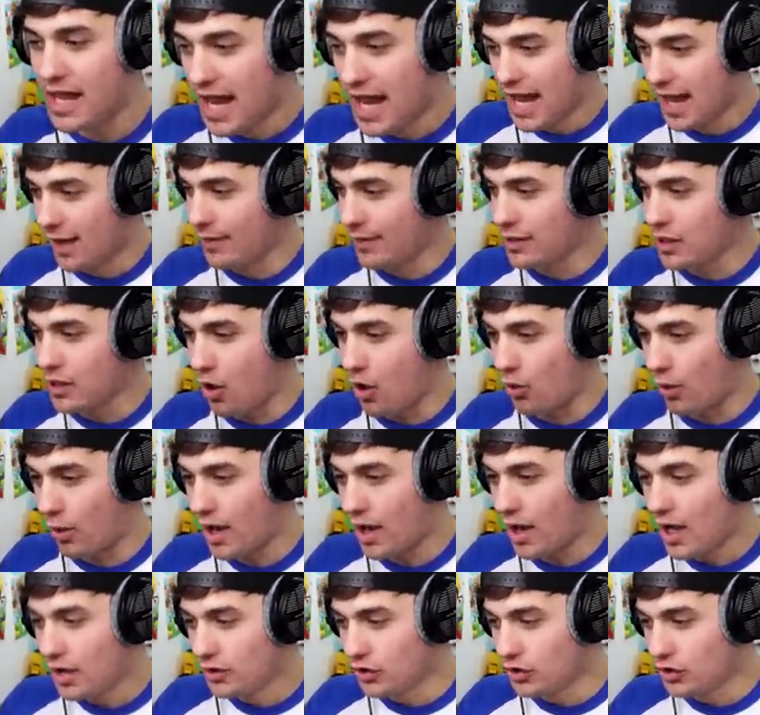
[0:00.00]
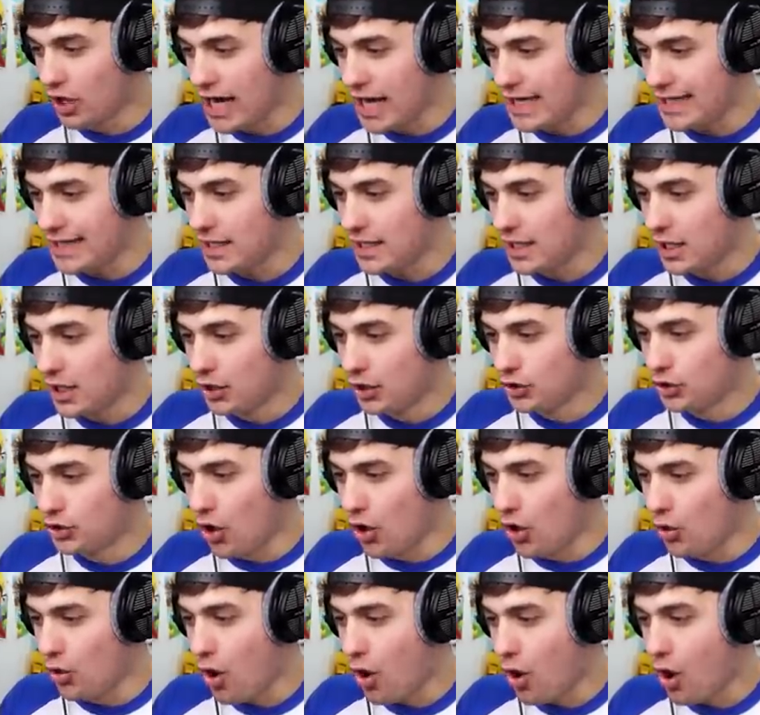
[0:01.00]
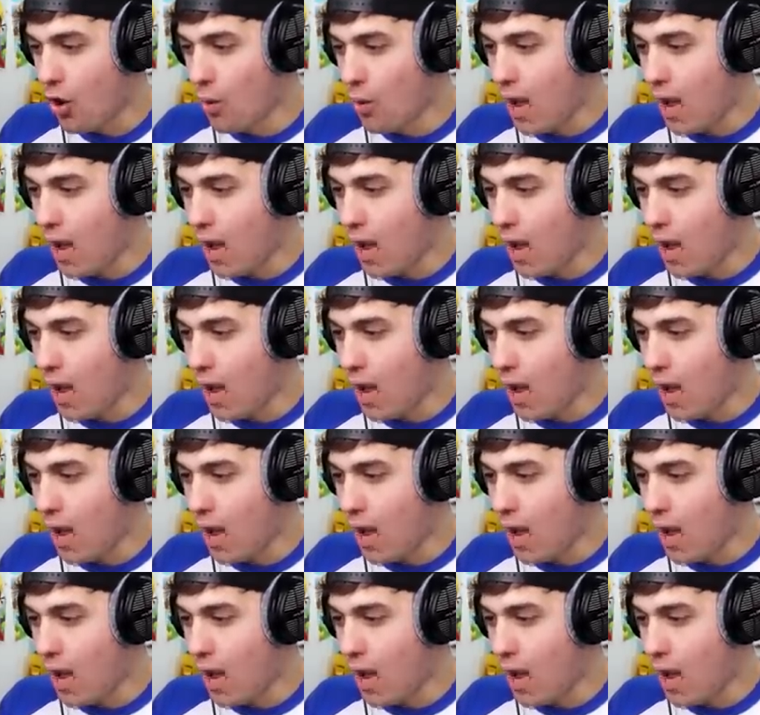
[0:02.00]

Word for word: Here we go. 3, 2,